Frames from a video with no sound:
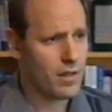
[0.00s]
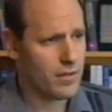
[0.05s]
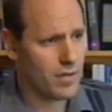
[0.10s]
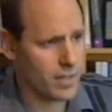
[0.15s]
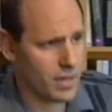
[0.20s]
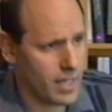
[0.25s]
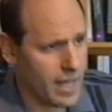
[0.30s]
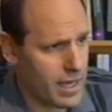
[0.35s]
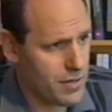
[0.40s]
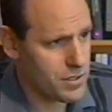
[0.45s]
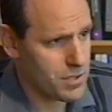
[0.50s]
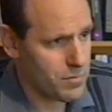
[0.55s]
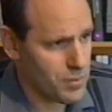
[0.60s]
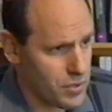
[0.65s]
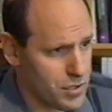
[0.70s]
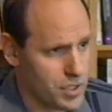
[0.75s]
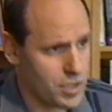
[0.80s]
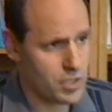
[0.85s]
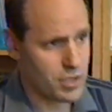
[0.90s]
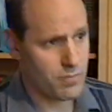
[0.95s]
allows a
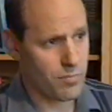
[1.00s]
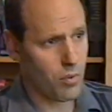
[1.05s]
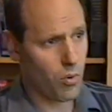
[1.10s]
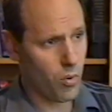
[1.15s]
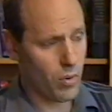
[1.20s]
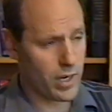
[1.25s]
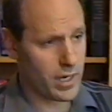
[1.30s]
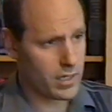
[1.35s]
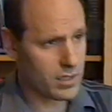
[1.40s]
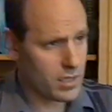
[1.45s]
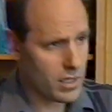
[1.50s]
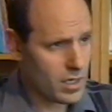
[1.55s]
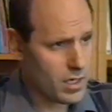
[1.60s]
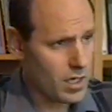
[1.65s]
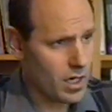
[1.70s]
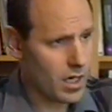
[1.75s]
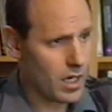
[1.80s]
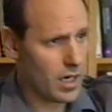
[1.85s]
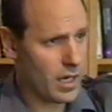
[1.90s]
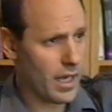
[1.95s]
person to point
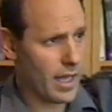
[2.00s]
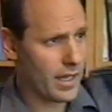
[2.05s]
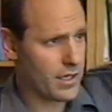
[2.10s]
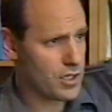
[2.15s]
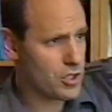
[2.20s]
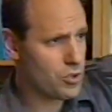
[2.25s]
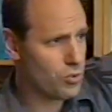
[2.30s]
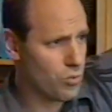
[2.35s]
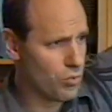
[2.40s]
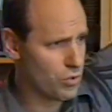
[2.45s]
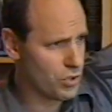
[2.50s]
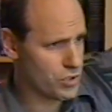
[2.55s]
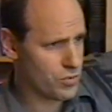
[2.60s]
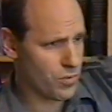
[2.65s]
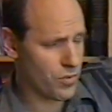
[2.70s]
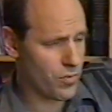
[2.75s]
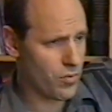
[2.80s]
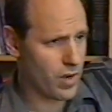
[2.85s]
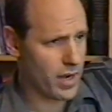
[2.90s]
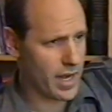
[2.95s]
at tools
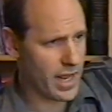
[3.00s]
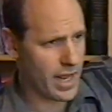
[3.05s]
with one